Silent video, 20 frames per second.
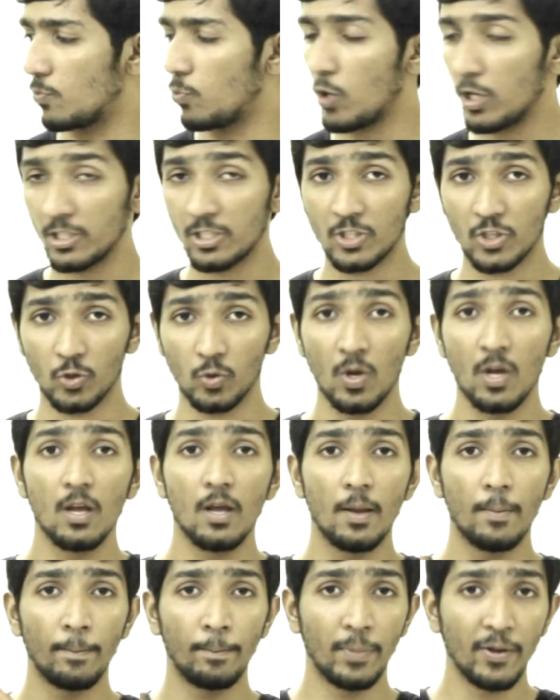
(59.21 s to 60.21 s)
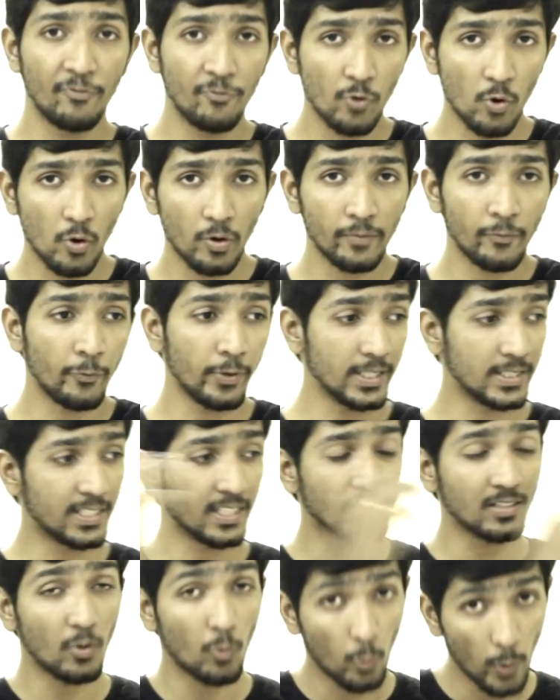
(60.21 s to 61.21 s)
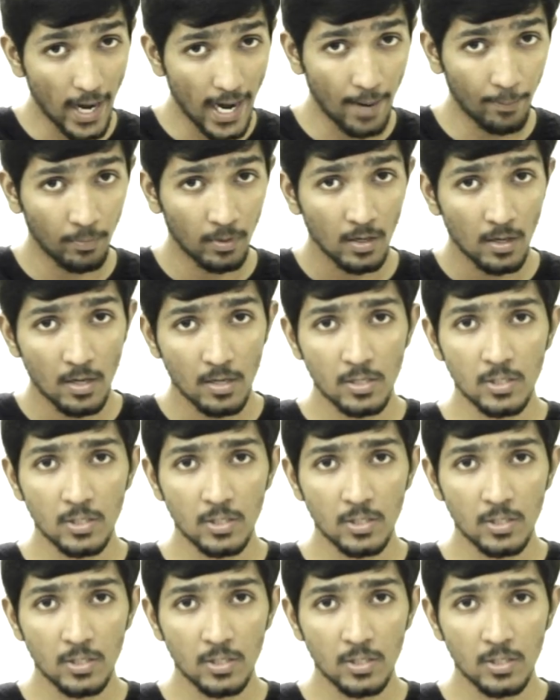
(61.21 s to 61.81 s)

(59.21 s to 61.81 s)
wants to, before reaching the RAM.